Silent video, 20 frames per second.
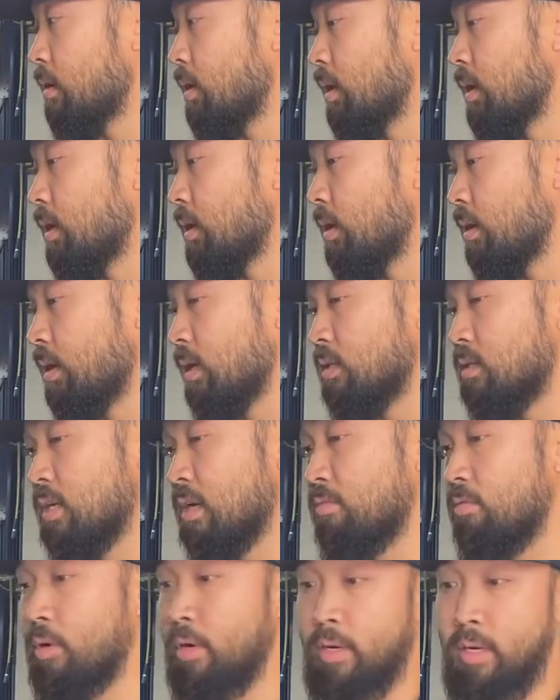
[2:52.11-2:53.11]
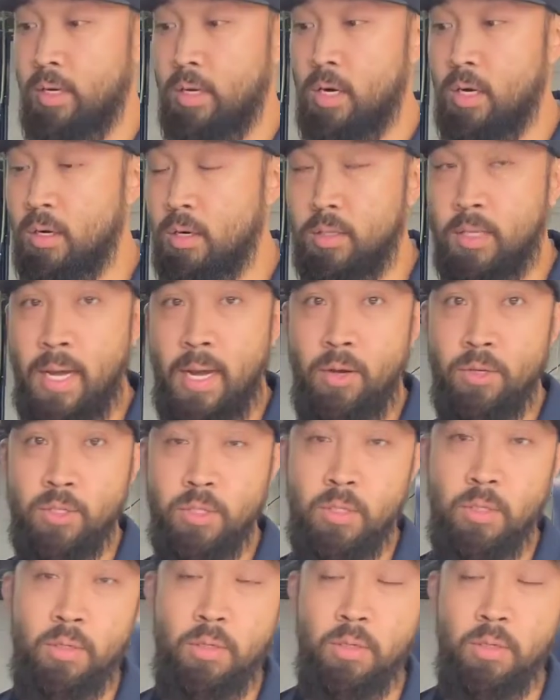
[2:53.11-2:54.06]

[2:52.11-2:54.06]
it's every 100,000.